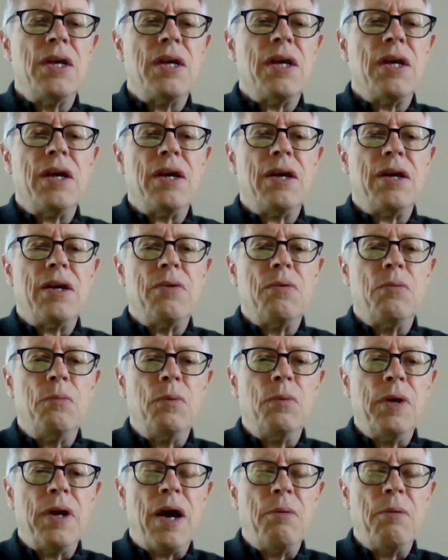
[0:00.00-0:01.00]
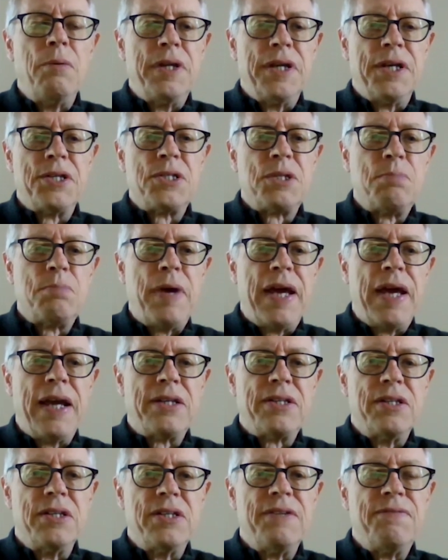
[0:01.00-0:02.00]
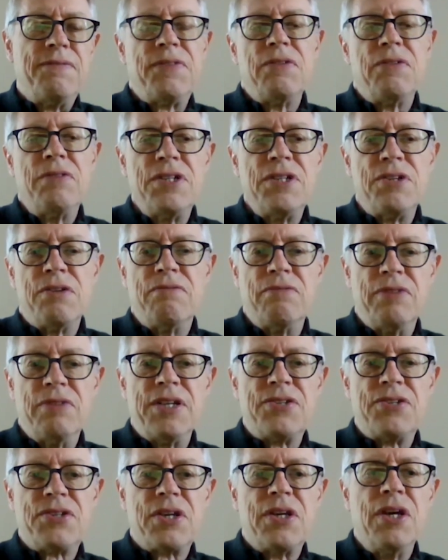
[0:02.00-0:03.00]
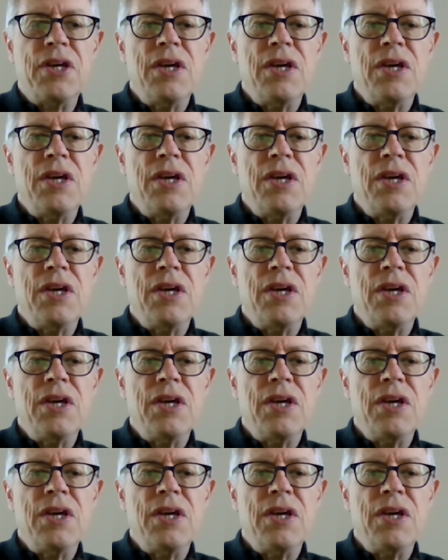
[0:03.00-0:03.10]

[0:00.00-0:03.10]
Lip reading: I would expect that if there is a risk,